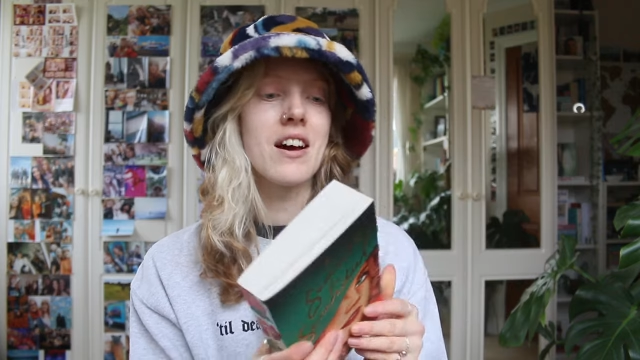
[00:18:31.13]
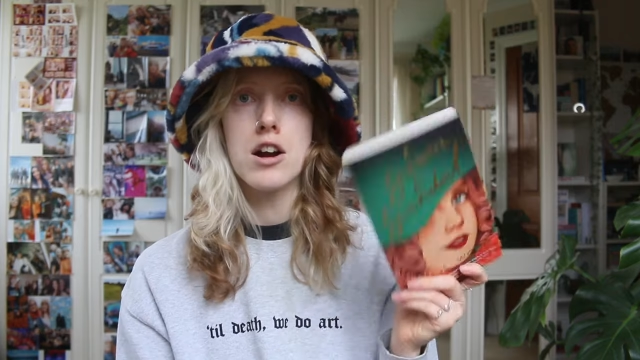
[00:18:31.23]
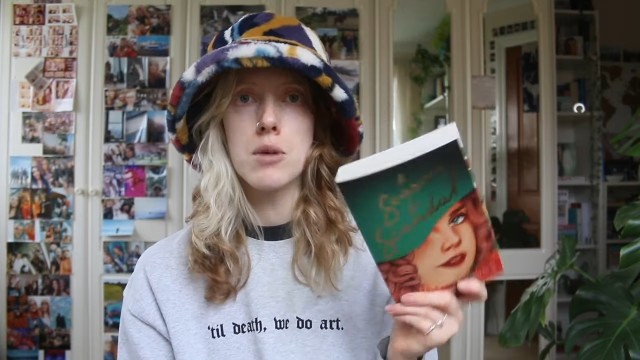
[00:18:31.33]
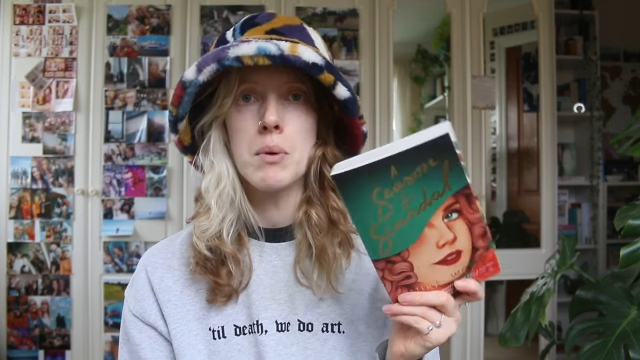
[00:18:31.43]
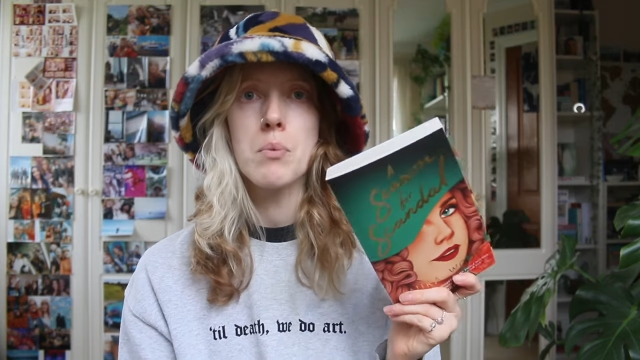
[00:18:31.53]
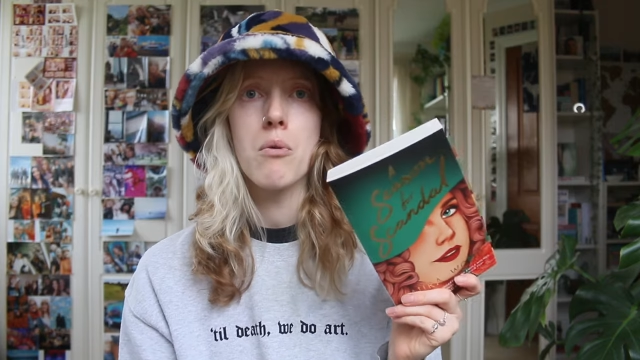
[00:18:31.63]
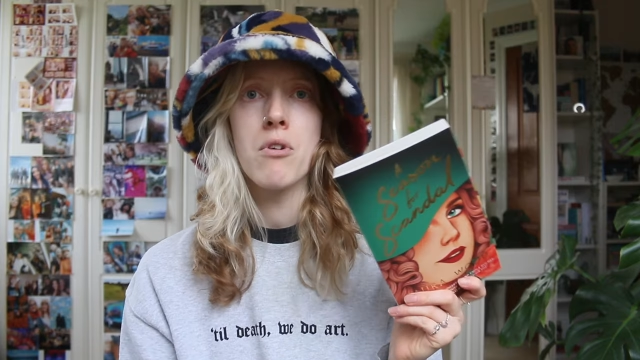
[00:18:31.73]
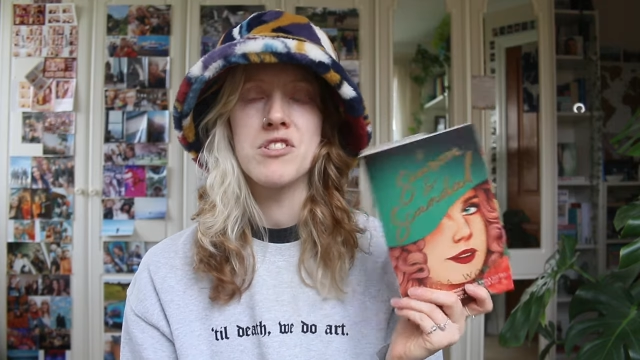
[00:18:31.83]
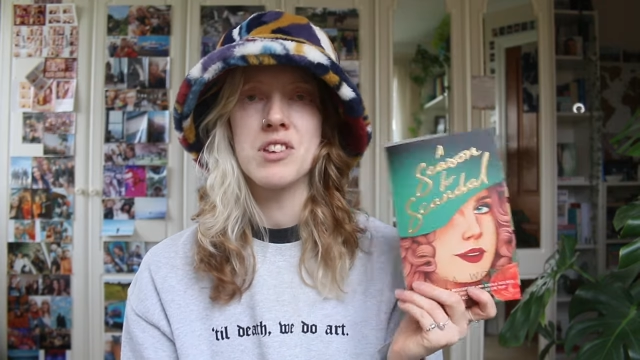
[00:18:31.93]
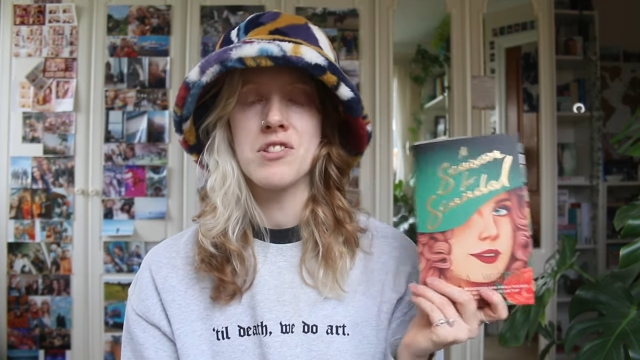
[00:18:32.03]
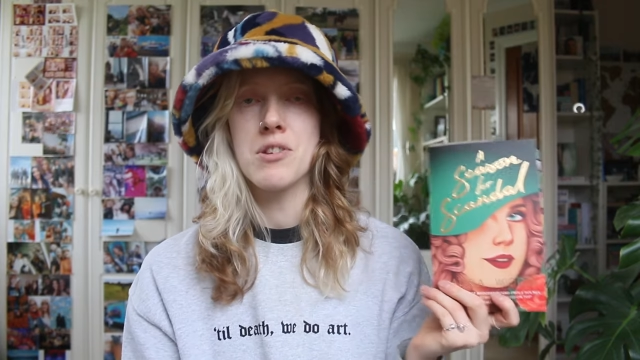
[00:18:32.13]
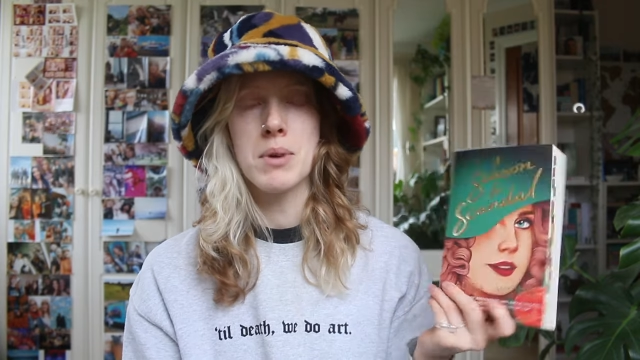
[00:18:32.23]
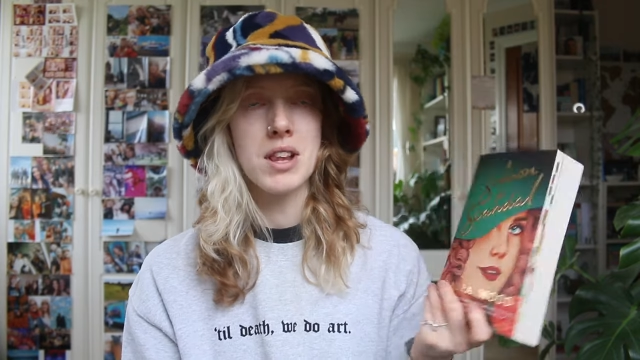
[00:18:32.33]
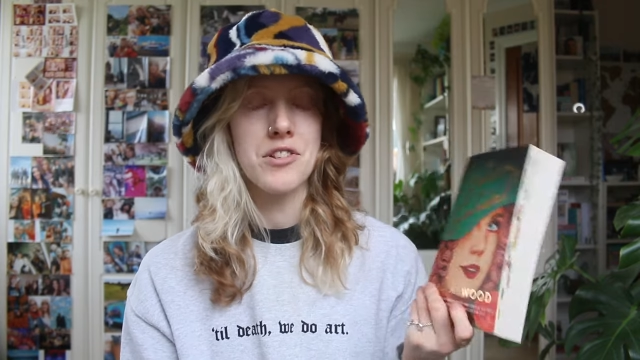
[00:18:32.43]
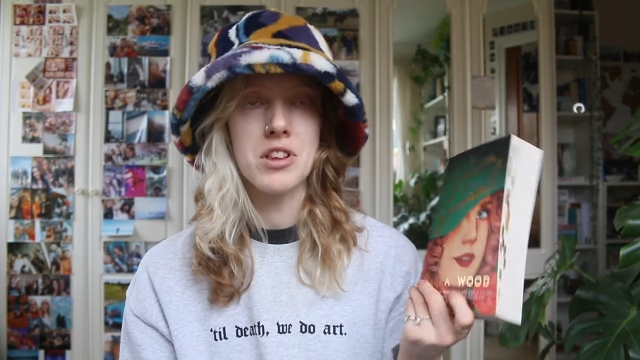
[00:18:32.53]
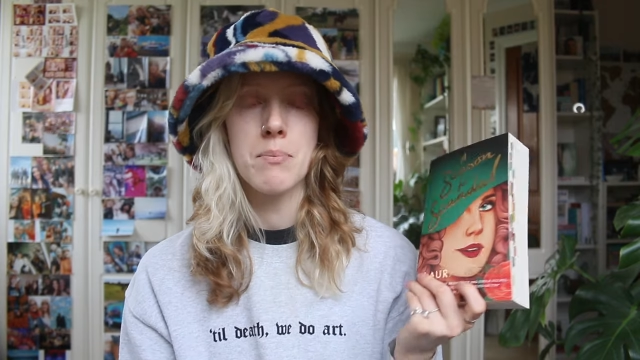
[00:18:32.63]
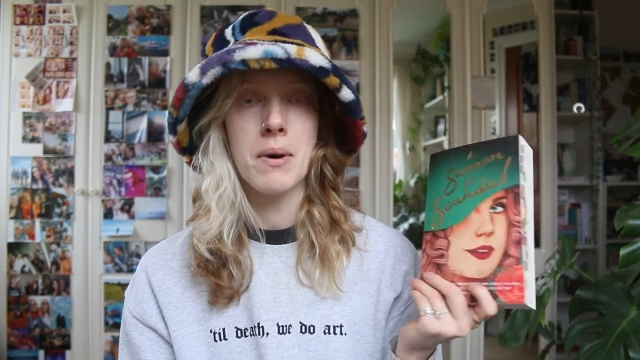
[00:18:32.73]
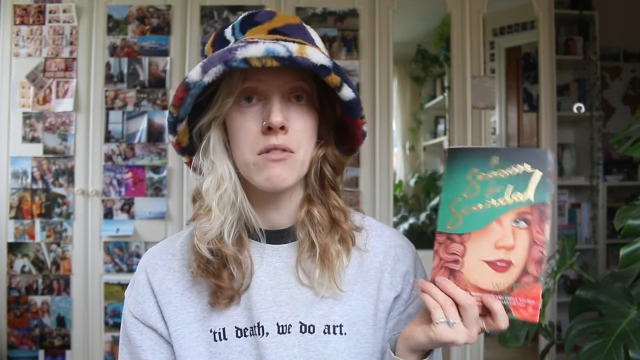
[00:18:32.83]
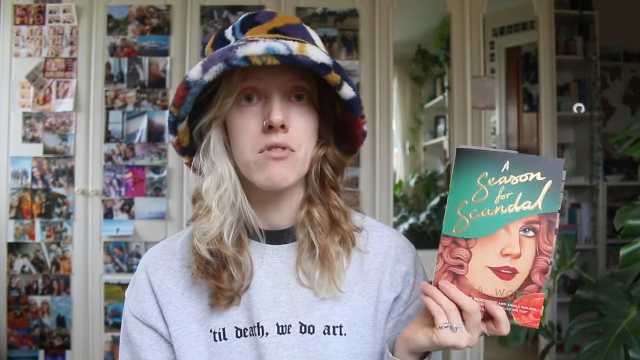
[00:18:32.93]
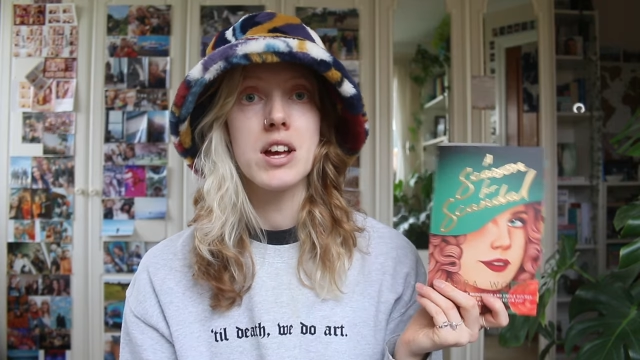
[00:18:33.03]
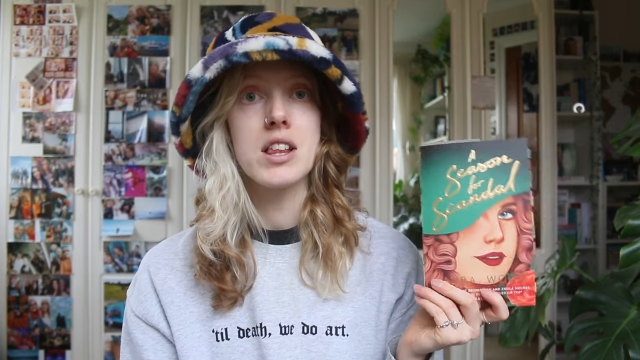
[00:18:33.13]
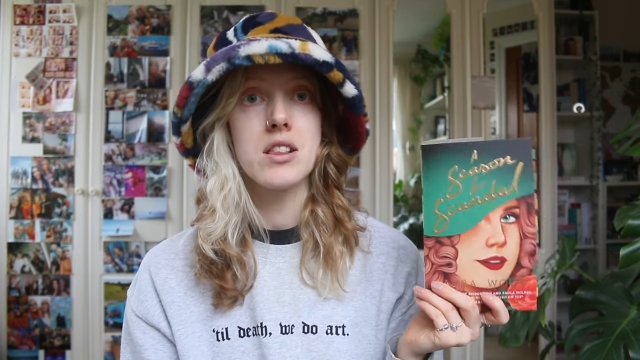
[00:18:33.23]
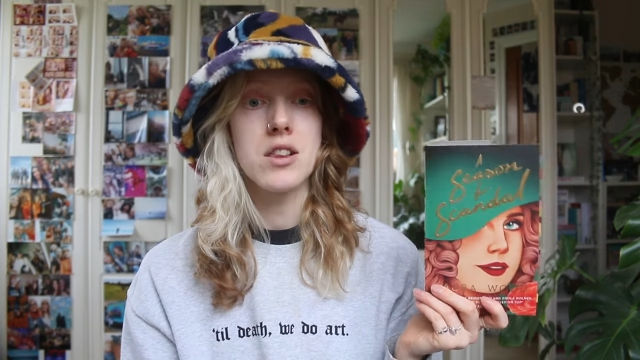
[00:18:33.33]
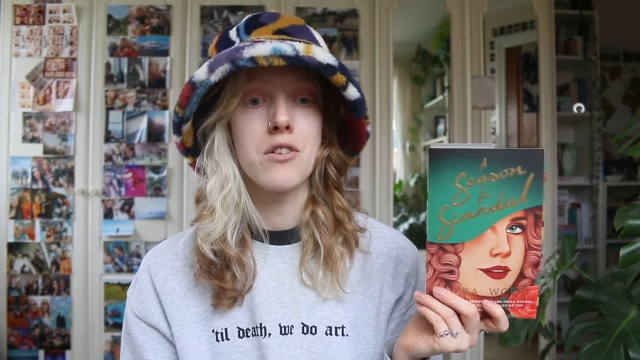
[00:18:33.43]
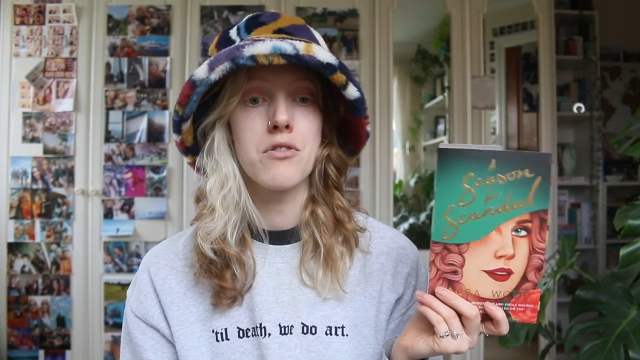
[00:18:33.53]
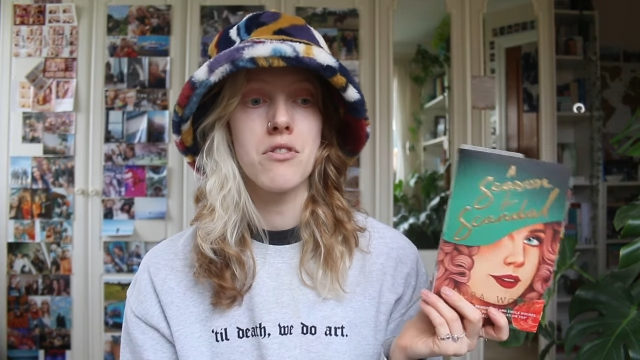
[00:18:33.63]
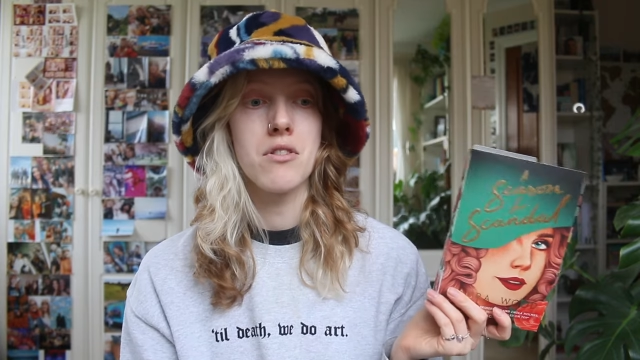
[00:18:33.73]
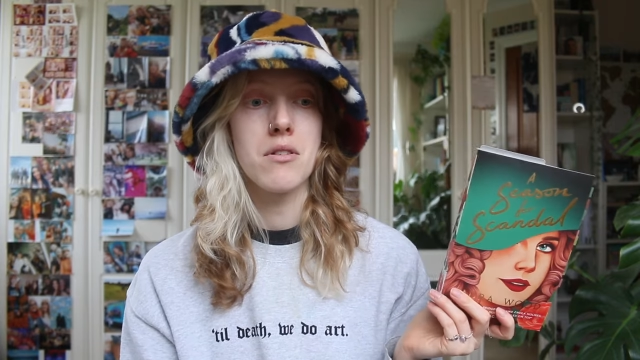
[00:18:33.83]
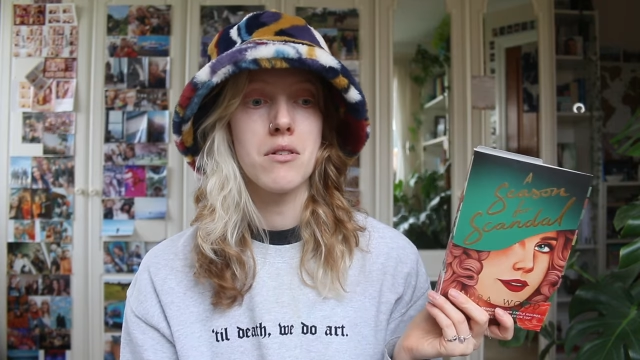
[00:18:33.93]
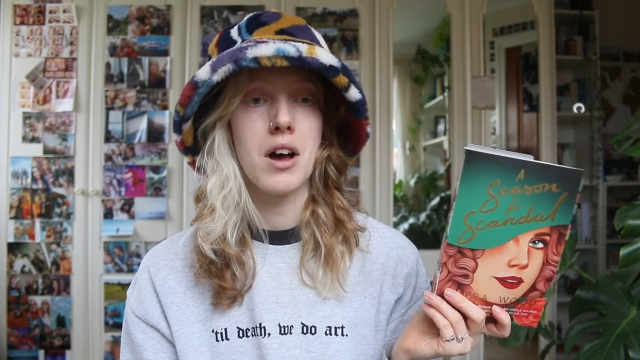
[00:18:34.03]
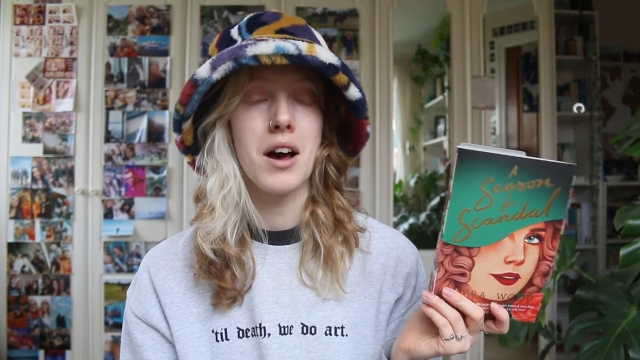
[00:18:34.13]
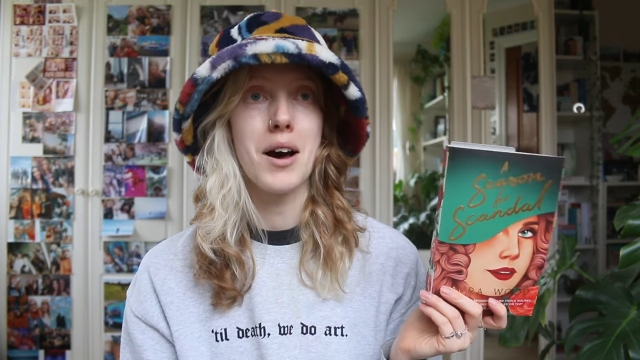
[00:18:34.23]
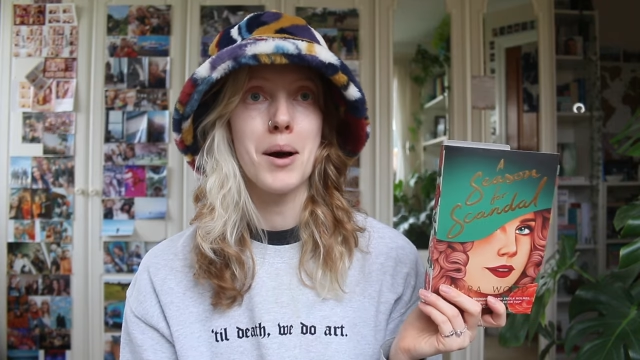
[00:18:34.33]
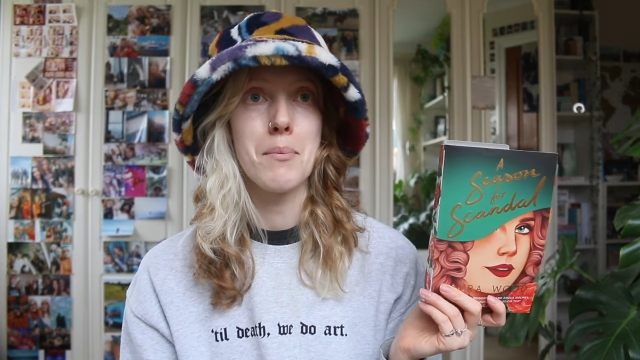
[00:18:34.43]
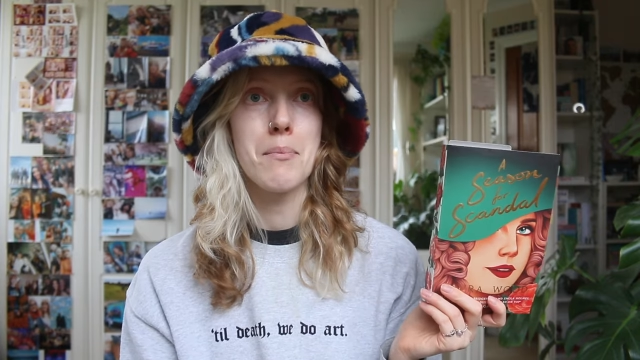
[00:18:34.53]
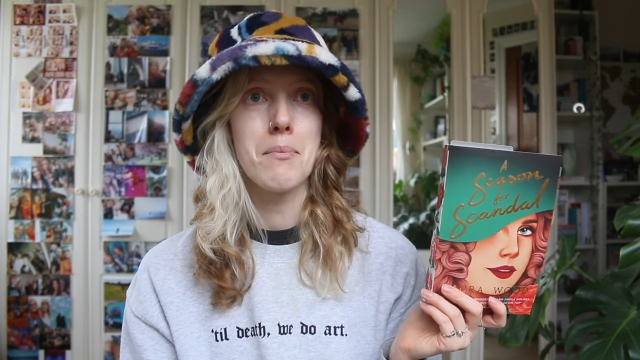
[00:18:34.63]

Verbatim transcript: I can't remember whether I said this in my last clip but I really love uh,